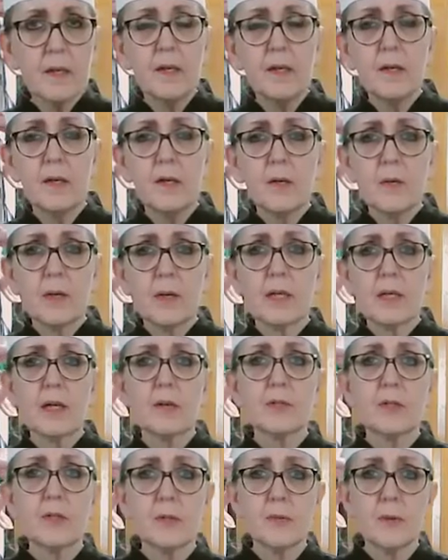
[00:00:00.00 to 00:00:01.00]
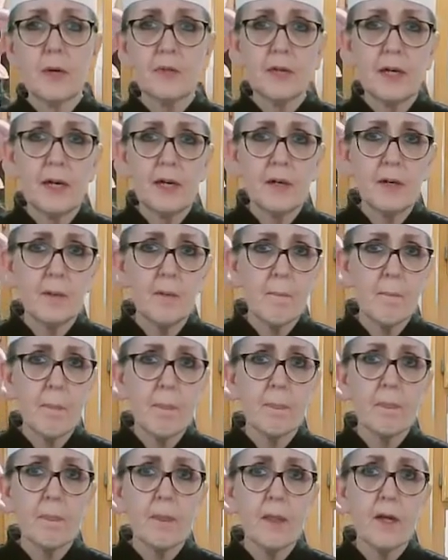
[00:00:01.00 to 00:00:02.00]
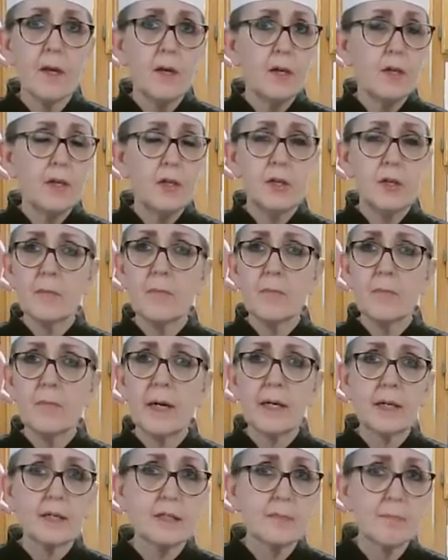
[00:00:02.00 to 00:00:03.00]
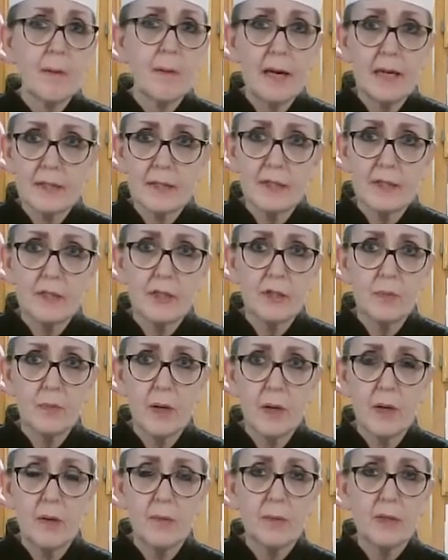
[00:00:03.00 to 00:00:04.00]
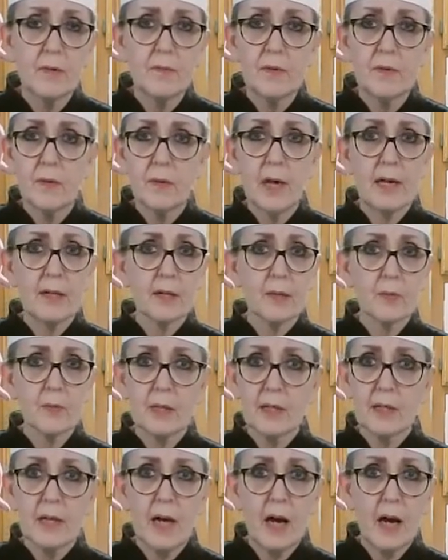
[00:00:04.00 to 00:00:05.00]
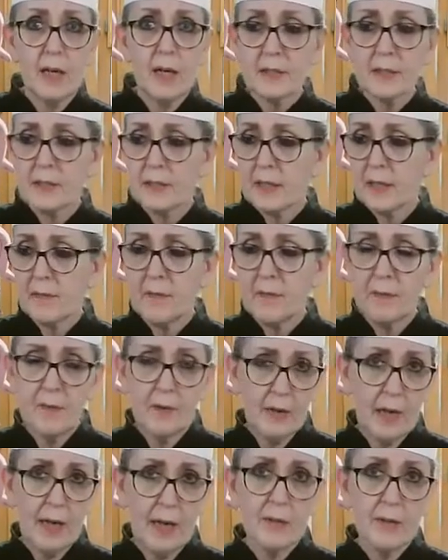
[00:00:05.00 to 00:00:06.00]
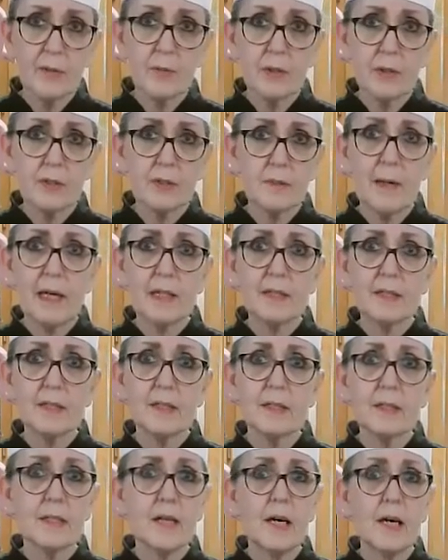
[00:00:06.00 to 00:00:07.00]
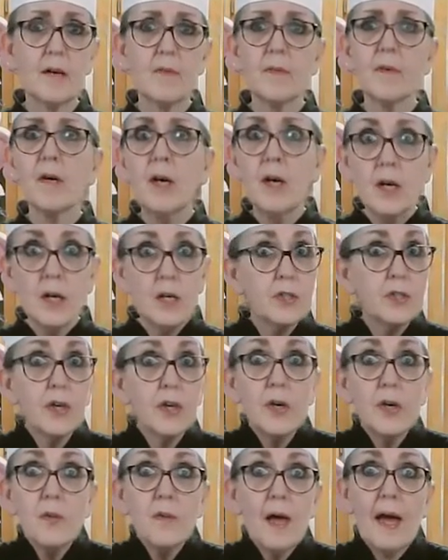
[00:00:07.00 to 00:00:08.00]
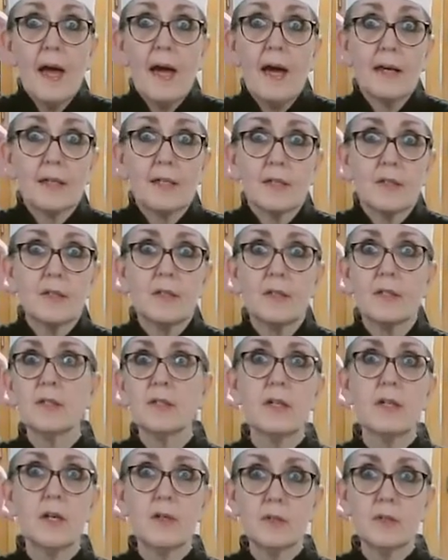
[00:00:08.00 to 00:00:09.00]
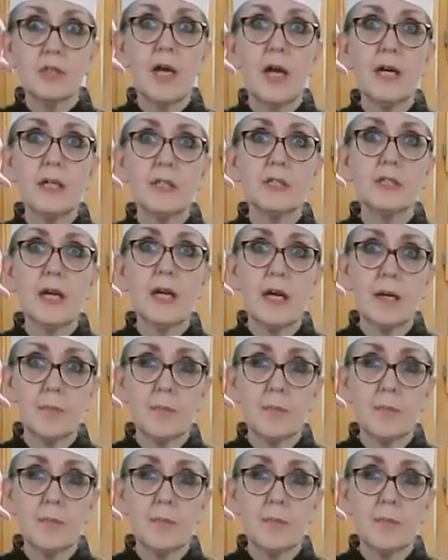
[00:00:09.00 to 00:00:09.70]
When it comes to the Rotel, you can make it as spicy as you want. If you like the really hot stuff, if you like the real spicy stuff, do that. You know, change that.